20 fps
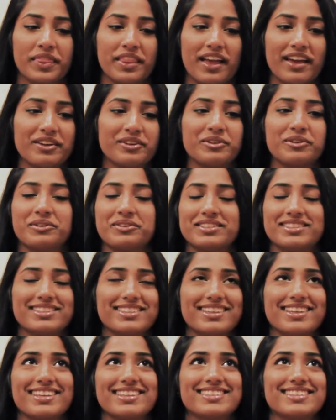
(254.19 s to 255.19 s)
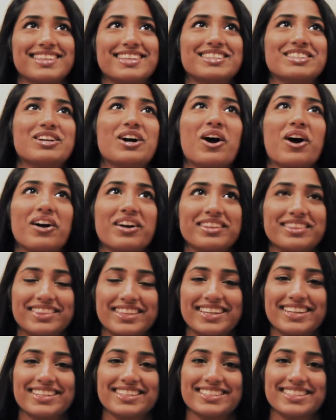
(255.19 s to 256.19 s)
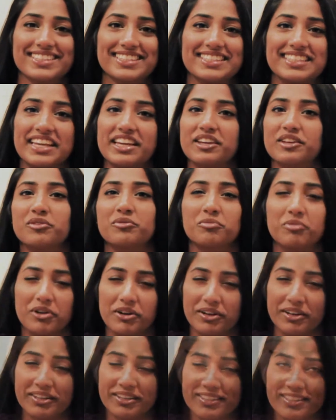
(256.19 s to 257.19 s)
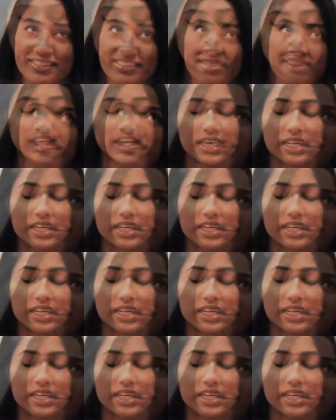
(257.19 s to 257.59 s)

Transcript: I don't know, it's a hard thing to say in words.